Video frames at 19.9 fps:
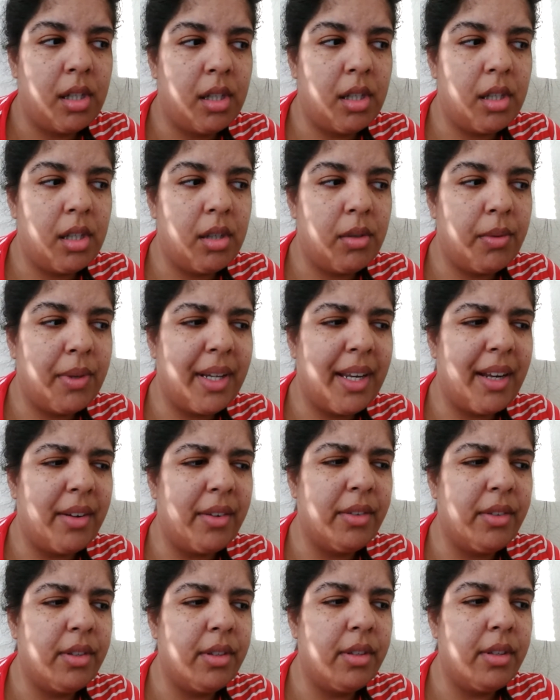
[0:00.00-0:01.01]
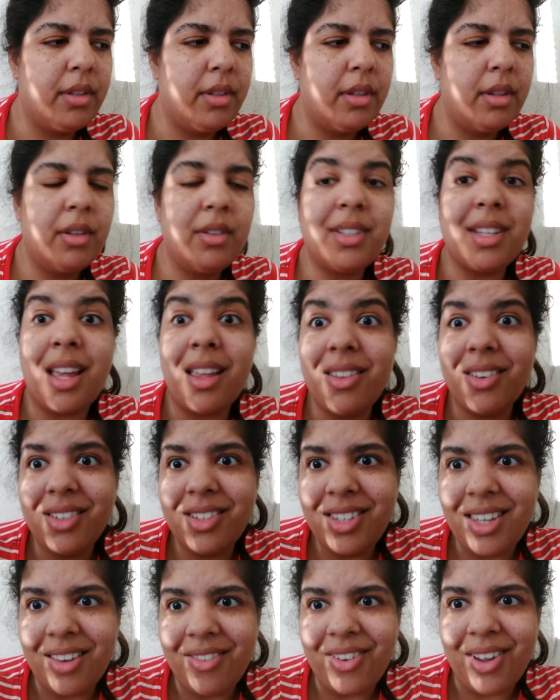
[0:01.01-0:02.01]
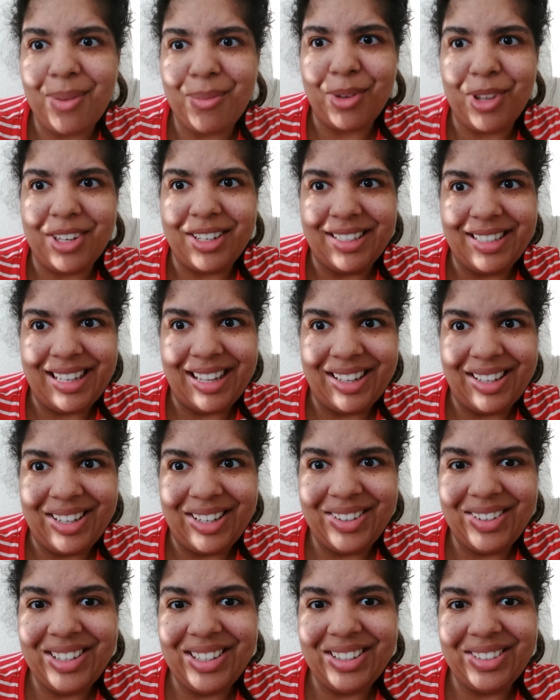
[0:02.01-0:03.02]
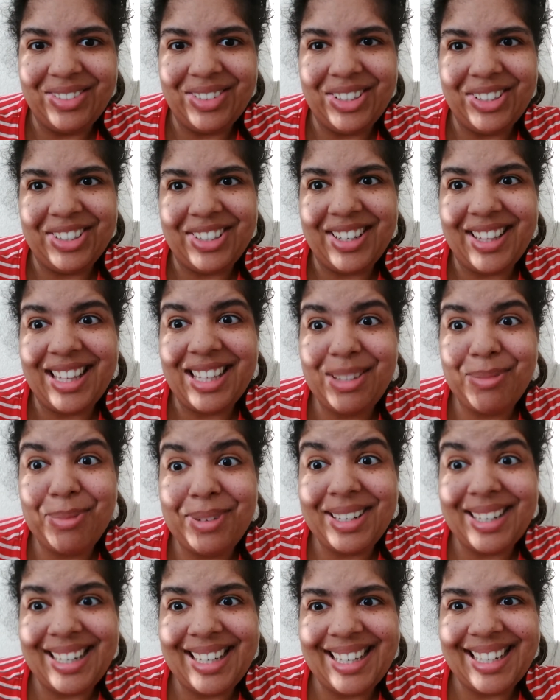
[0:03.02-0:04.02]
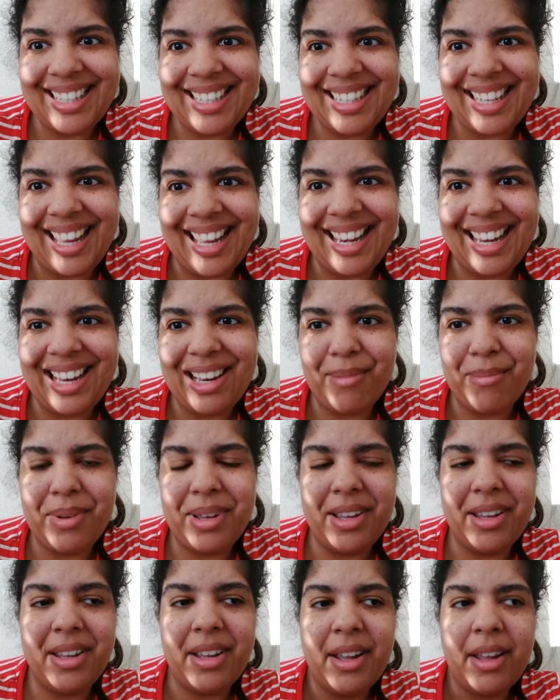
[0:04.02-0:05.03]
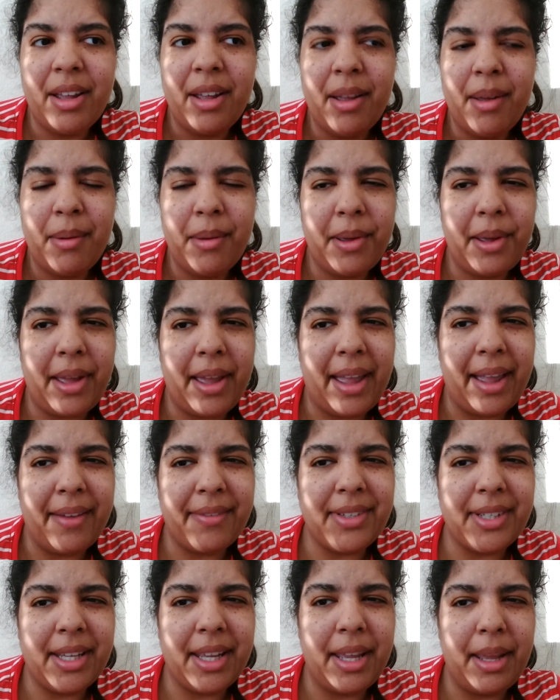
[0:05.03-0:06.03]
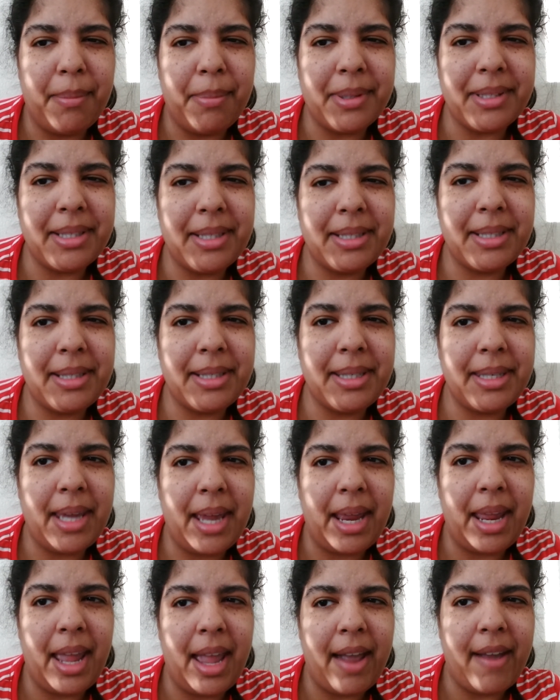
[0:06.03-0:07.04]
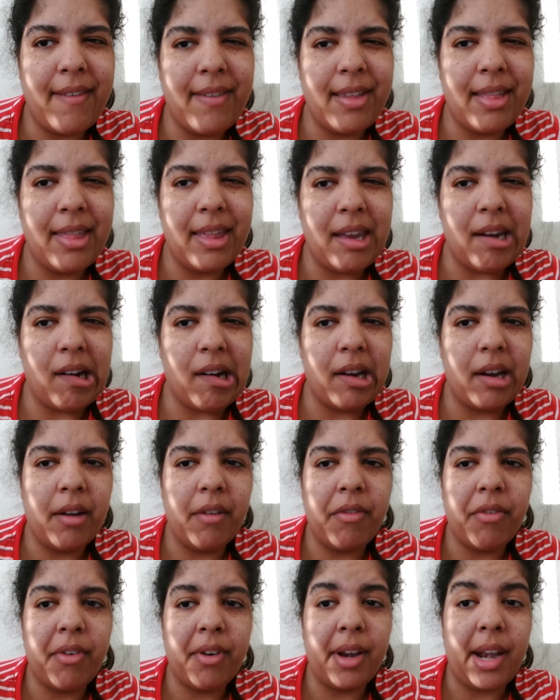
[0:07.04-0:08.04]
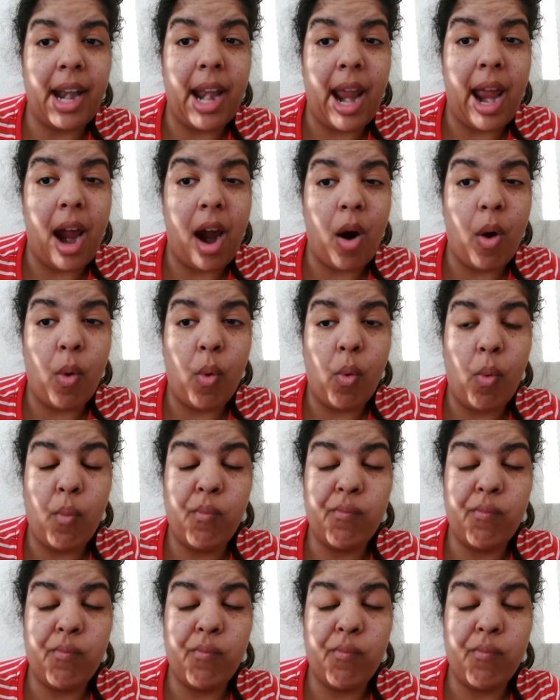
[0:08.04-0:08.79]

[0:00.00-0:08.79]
Oh, what else? There's other stuff I'm going to tell you in the future that's pretty exciting, but I have to keep a tight, heavy lid on it for now.